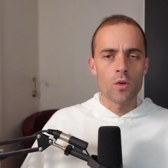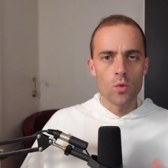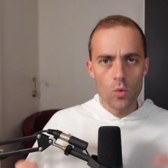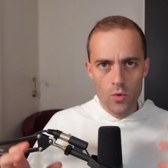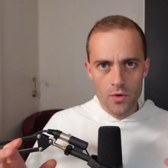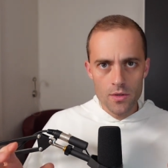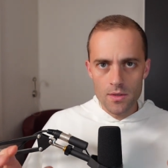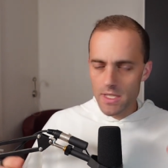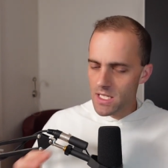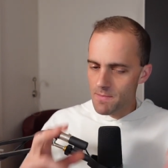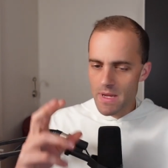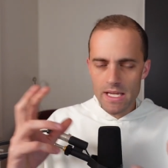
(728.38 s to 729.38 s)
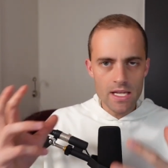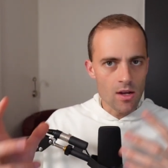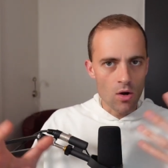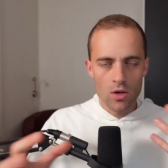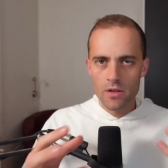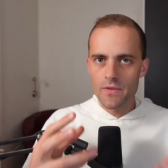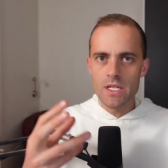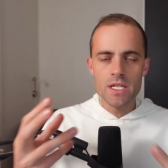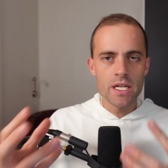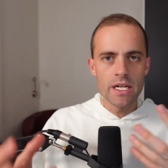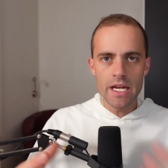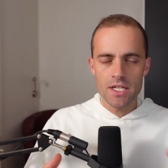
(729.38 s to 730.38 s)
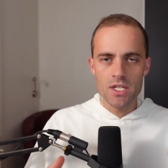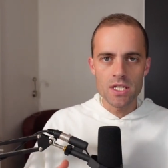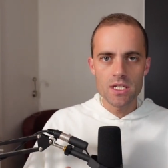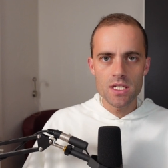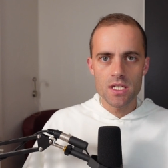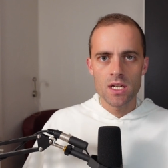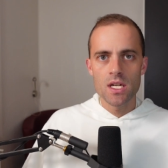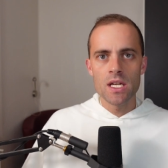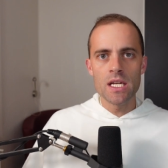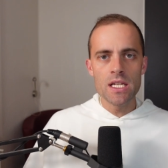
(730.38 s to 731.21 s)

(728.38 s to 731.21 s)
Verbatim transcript: when our Lord is making all of these connections,